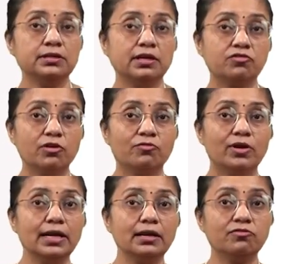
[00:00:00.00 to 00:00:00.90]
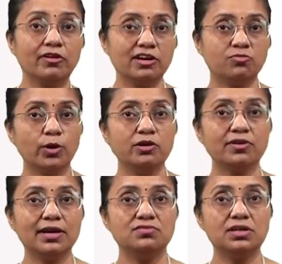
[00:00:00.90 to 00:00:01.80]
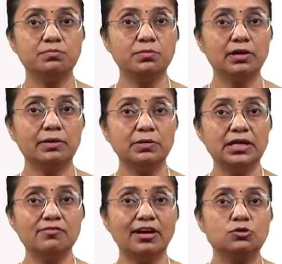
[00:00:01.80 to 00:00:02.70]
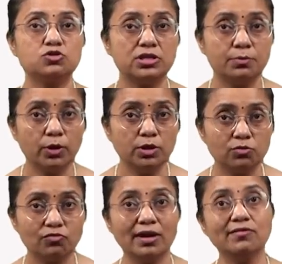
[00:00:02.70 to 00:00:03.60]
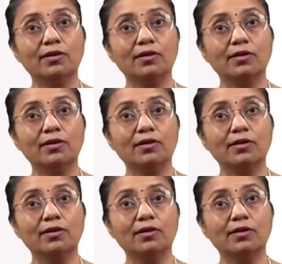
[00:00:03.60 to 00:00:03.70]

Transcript: Then from 1 and 5.5 the middle value is 3.25,